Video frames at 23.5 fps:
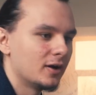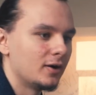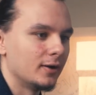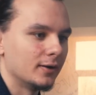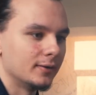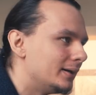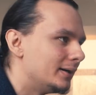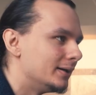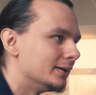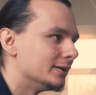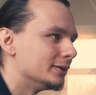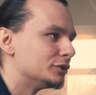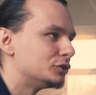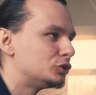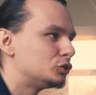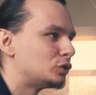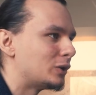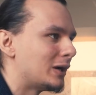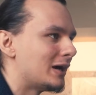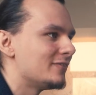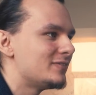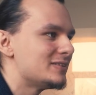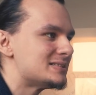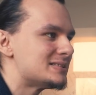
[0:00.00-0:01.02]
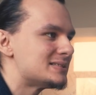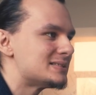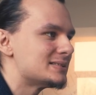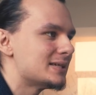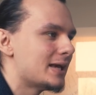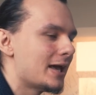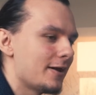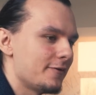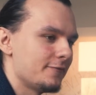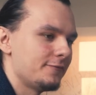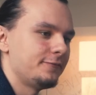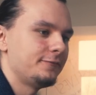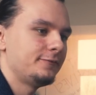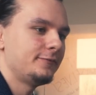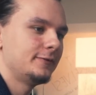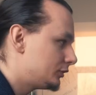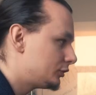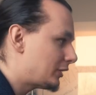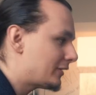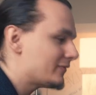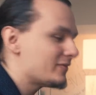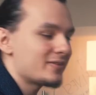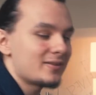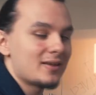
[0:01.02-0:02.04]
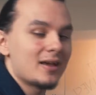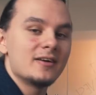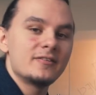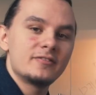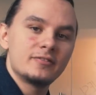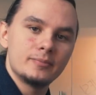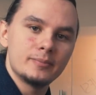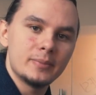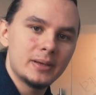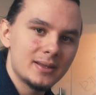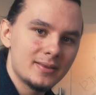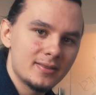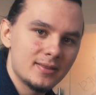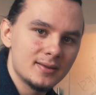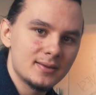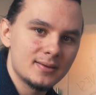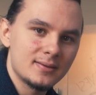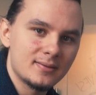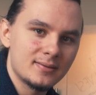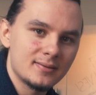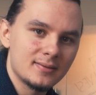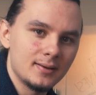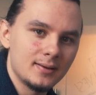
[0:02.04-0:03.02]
on. Travis F. Travis F made this